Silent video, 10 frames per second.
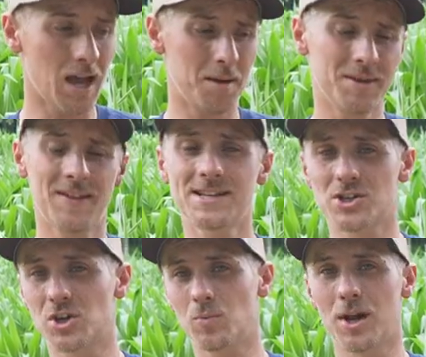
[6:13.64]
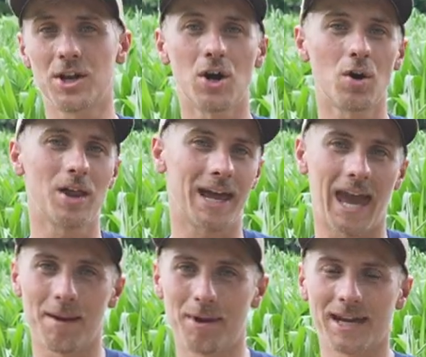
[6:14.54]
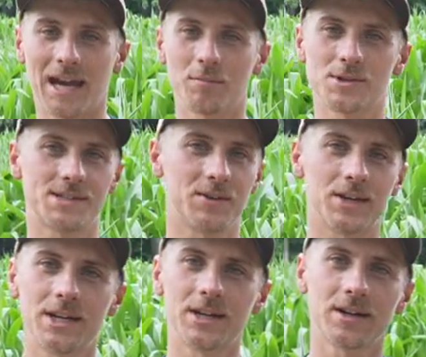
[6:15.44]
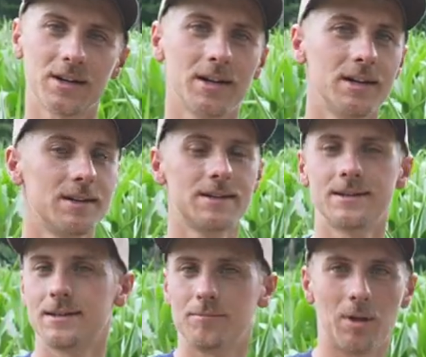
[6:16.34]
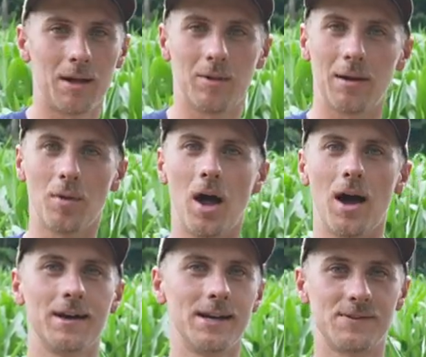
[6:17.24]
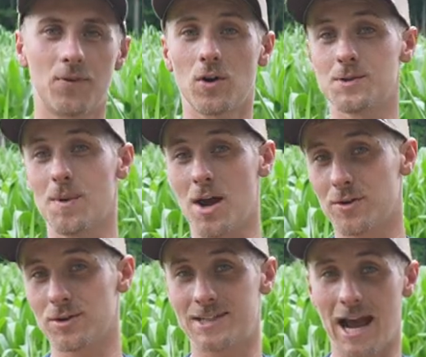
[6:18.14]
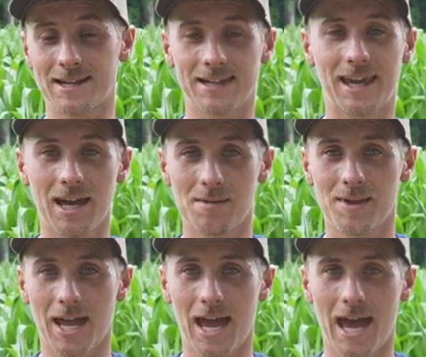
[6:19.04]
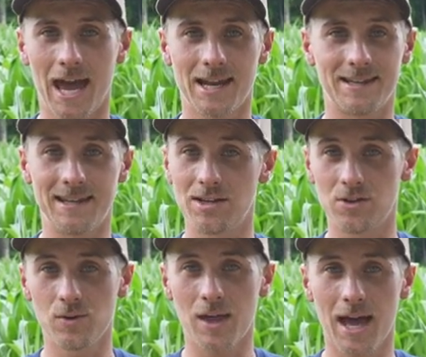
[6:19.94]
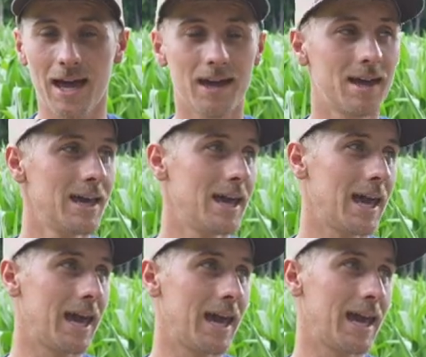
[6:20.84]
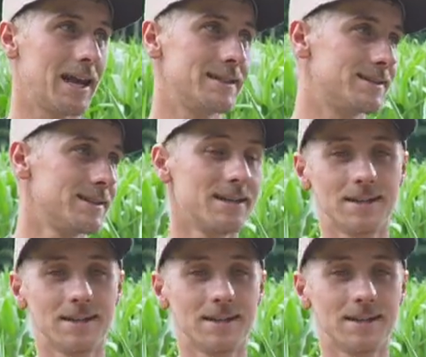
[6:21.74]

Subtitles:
I mean, that's a good way to know, like, hey, my camera's still here, blah, blah, blah. As far as my other Tacticam that I had, it didn't do that. And